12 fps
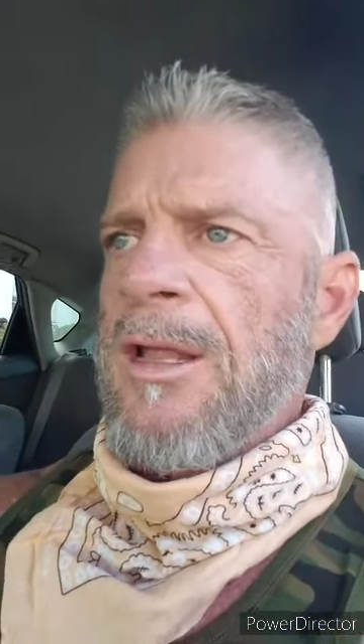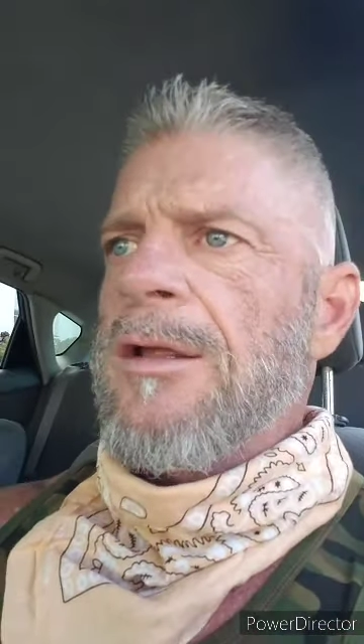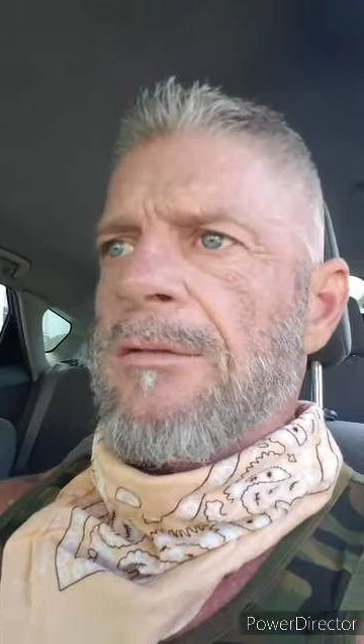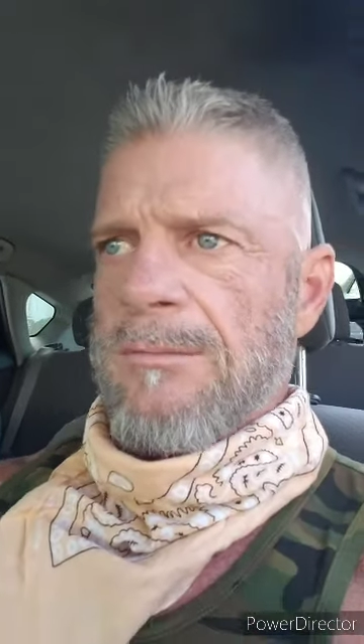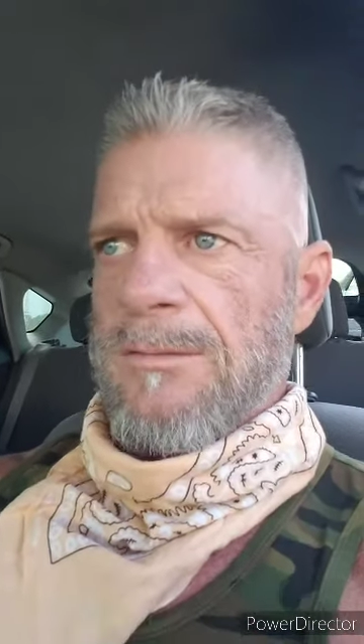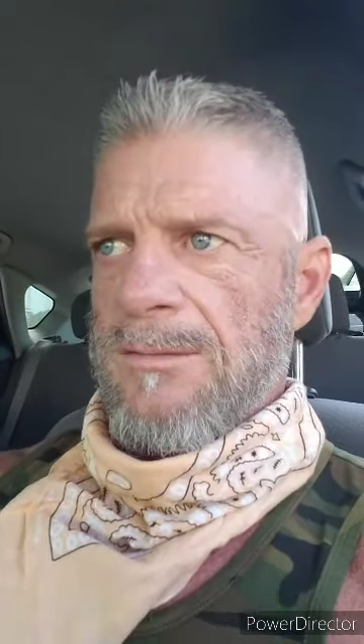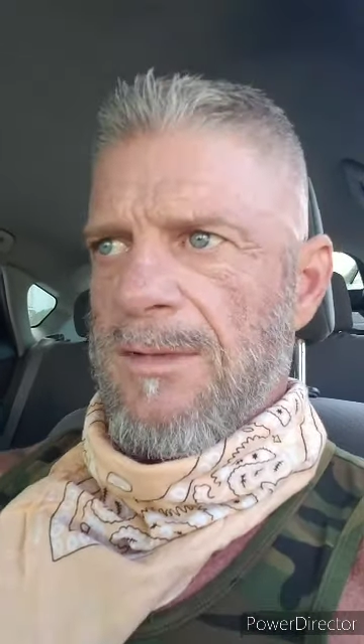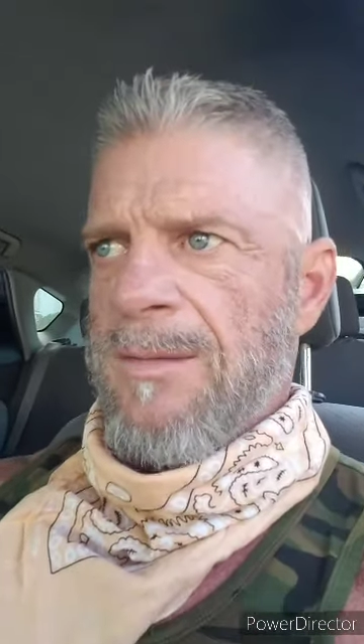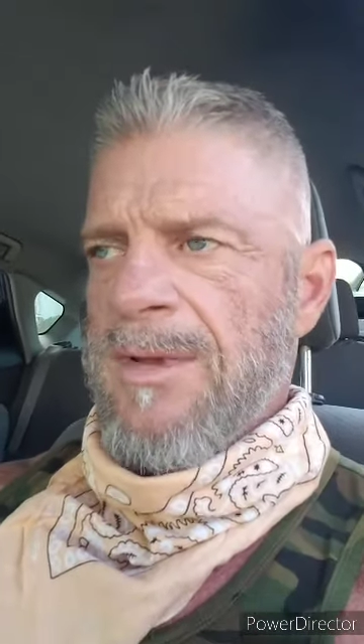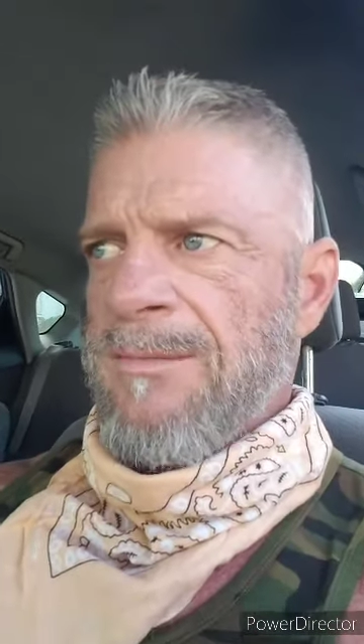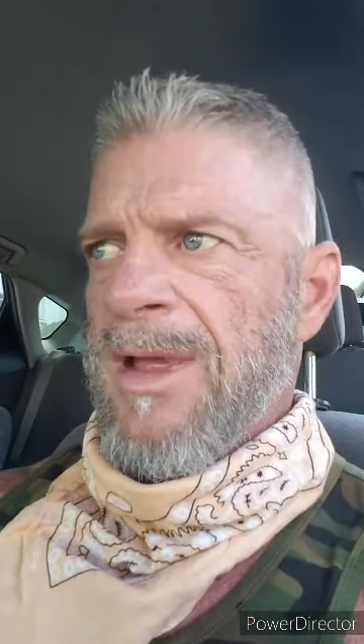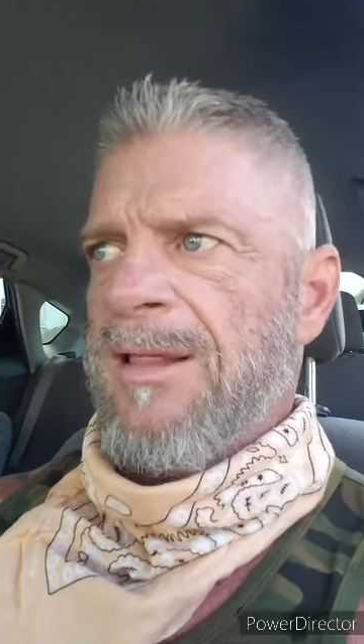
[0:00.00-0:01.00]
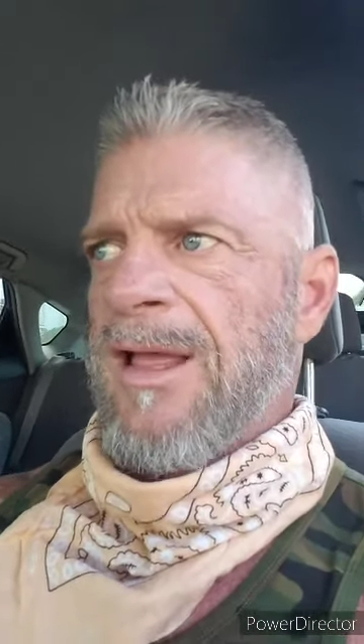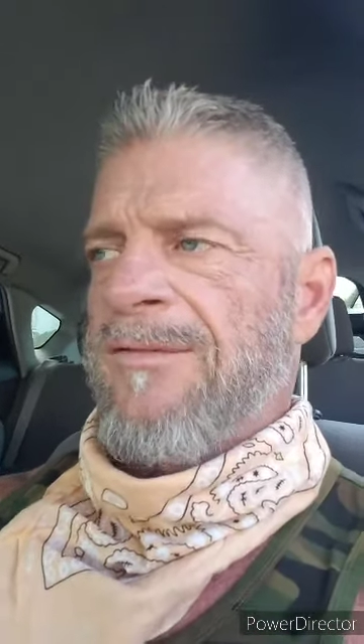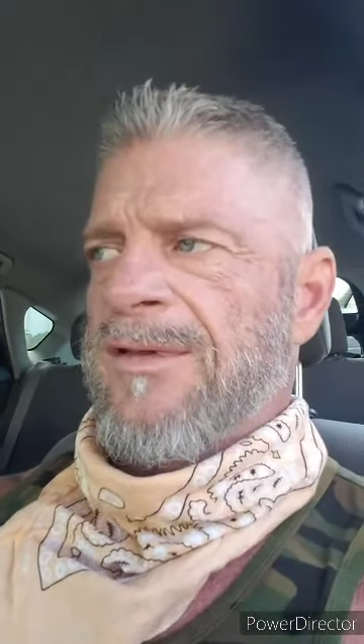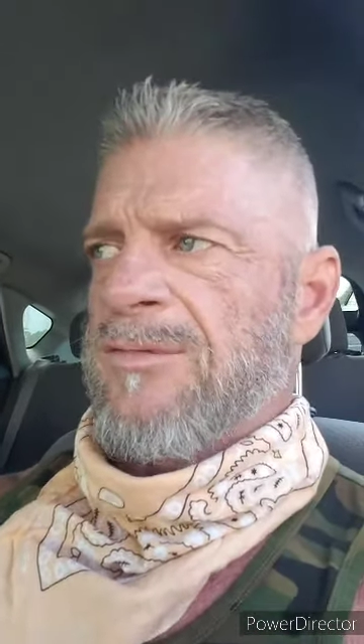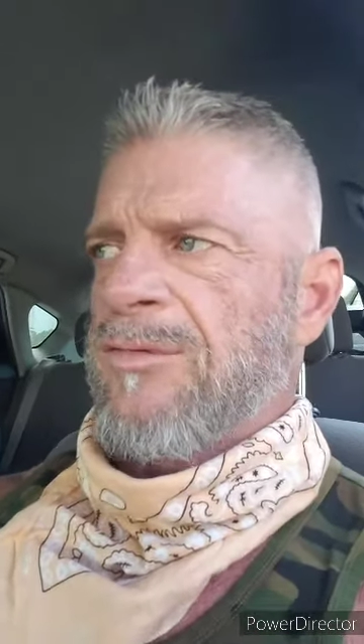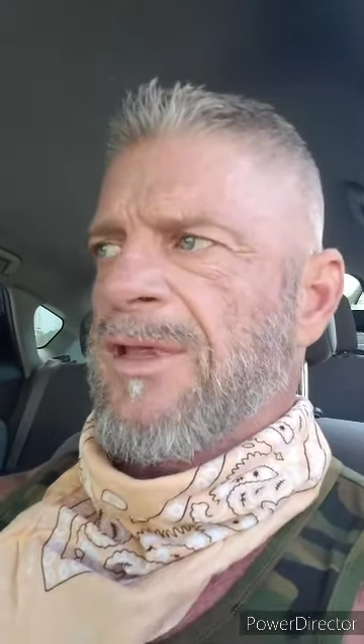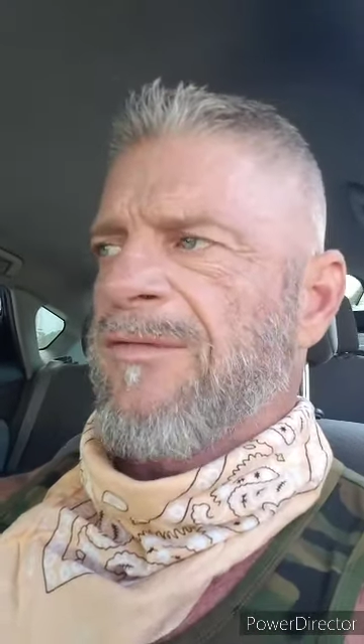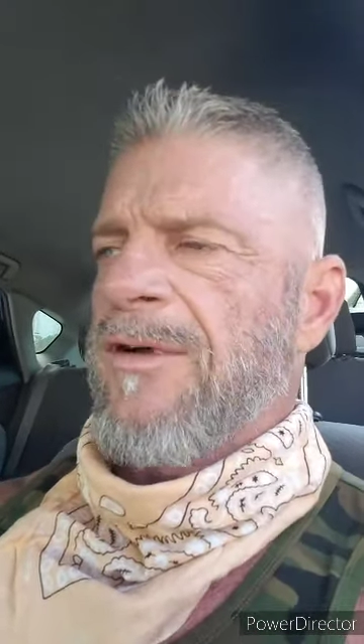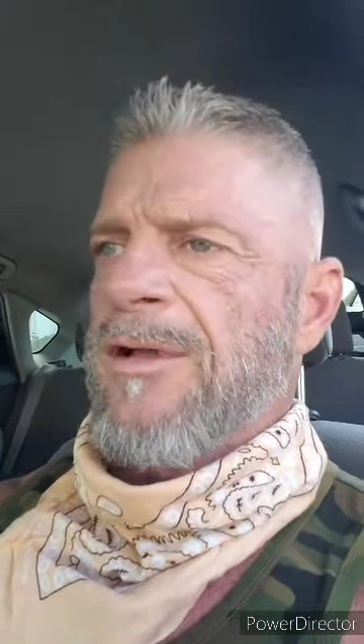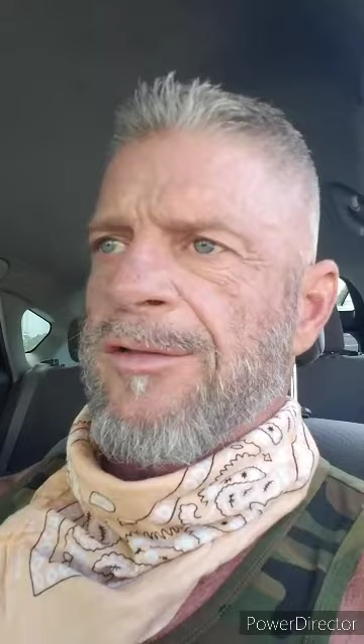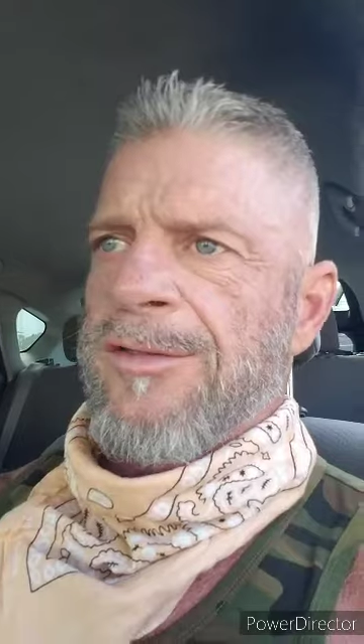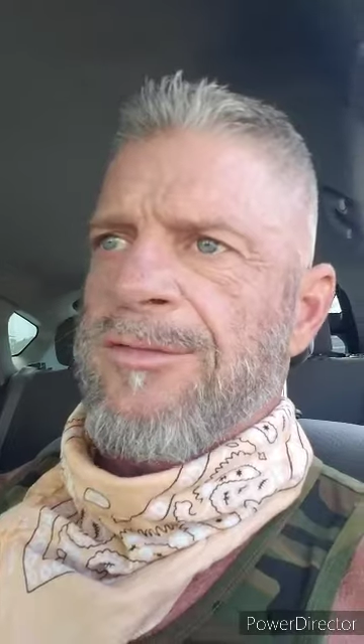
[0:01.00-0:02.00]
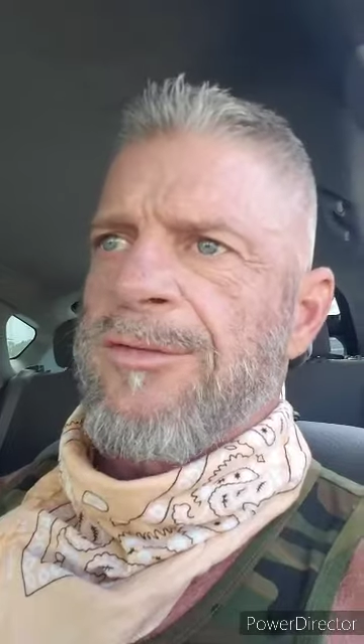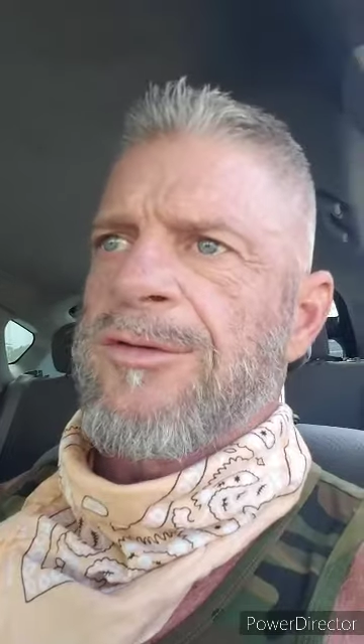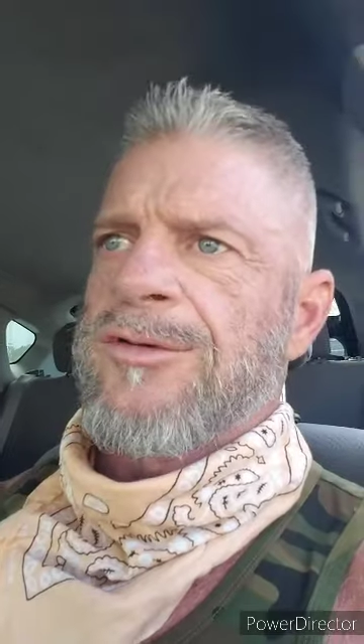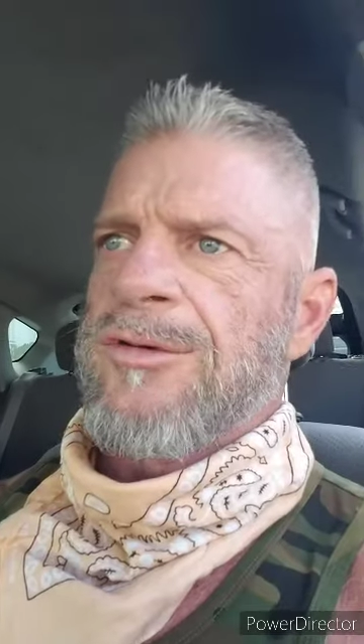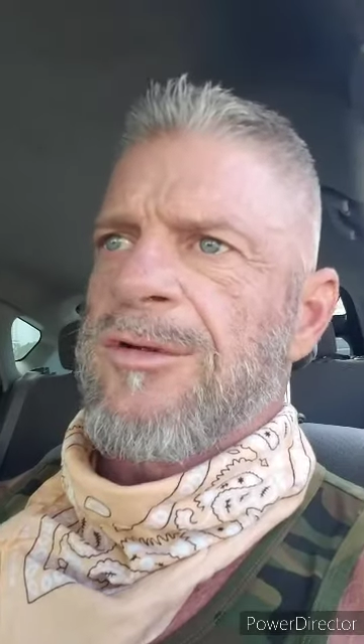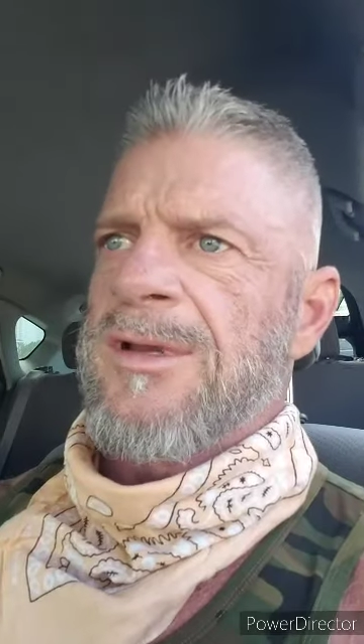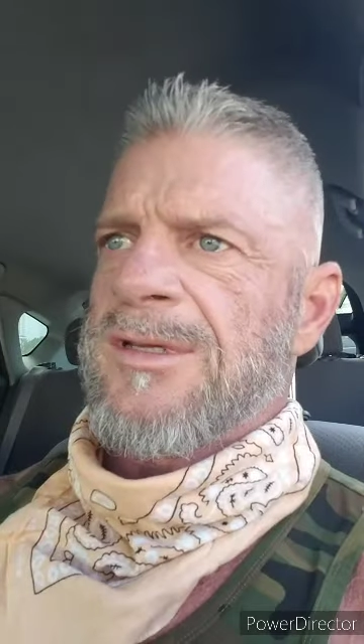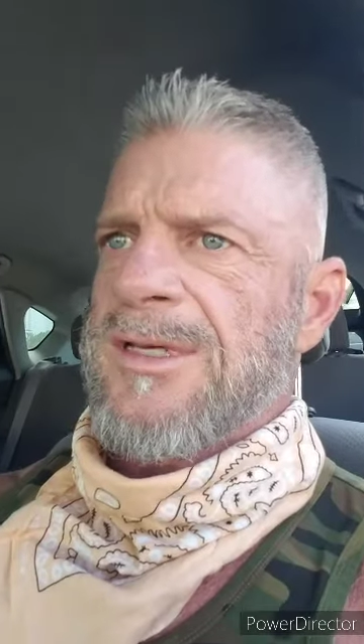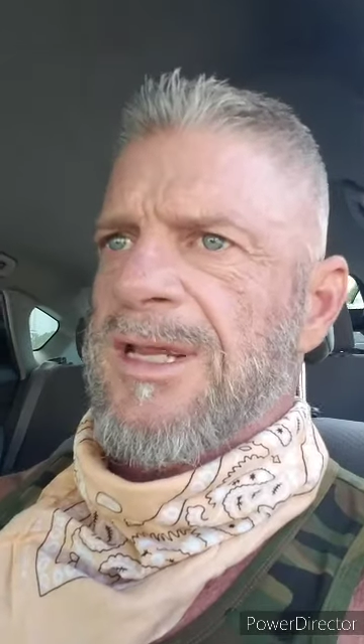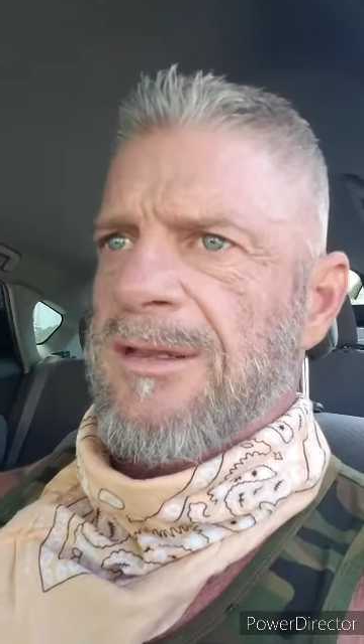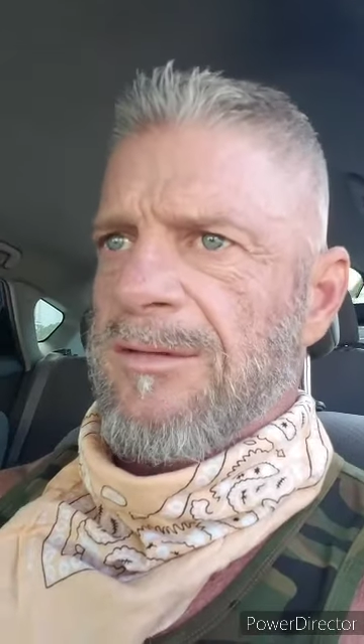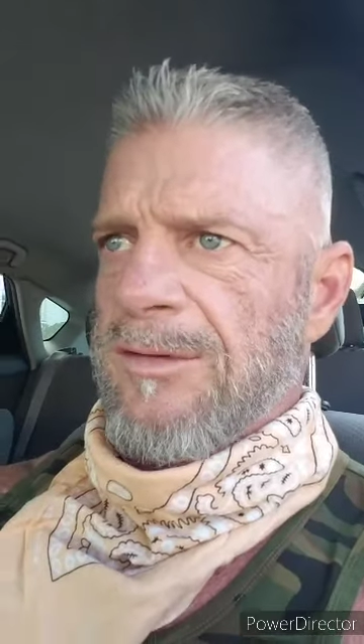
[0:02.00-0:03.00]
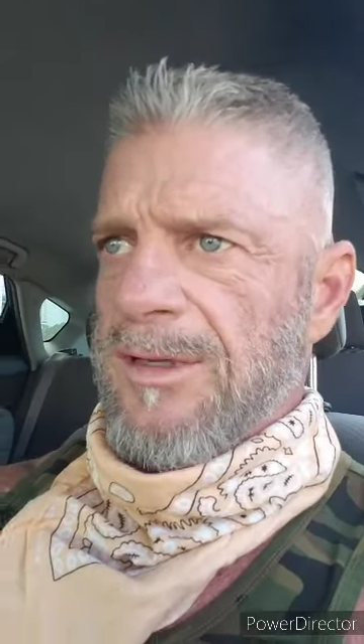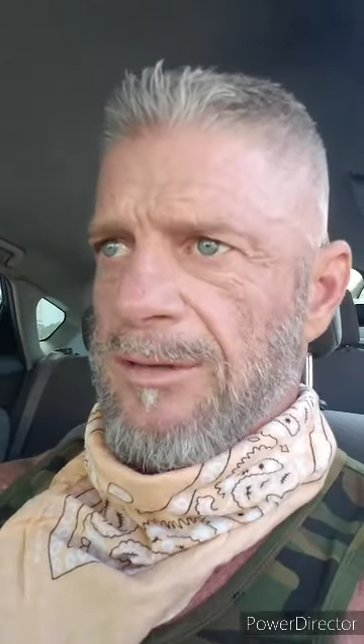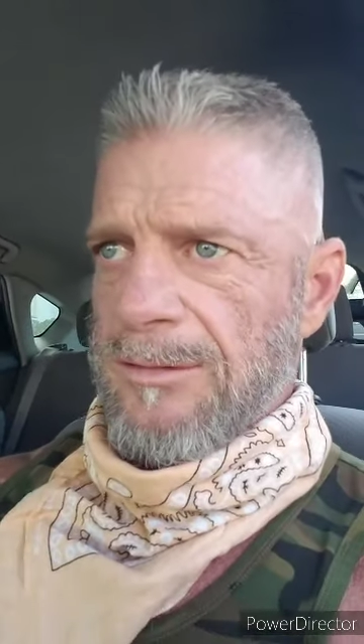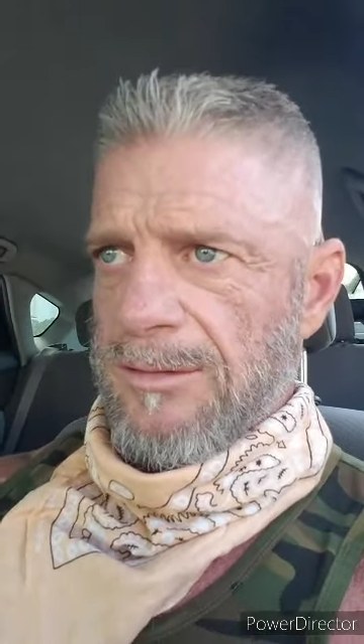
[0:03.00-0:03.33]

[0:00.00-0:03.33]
I mean, MetLife has really followed through too, and has taken really